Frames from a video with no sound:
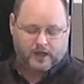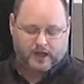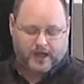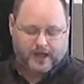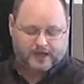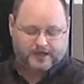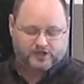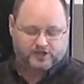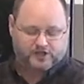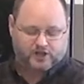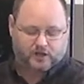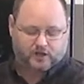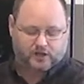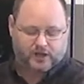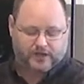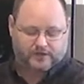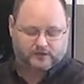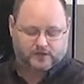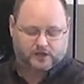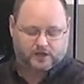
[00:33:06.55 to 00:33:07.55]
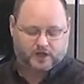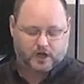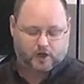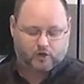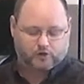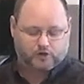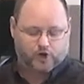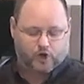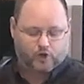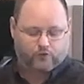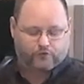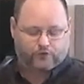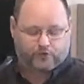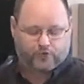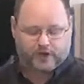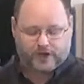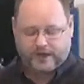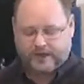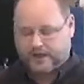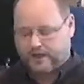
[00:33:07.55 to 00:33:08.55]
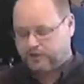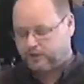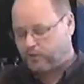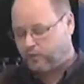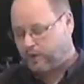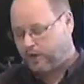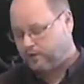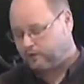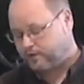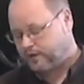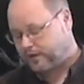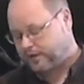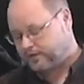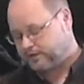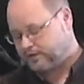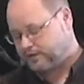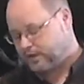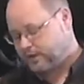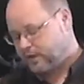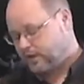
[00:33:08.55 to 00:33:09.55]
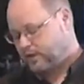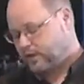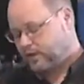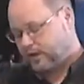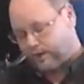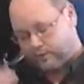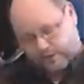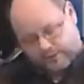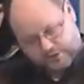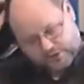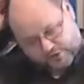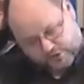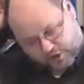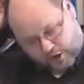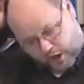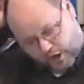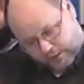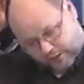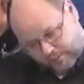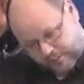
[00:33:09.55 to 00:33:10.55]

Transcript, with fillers: and he shall let the goat go free in the wilderness. Now, we just talked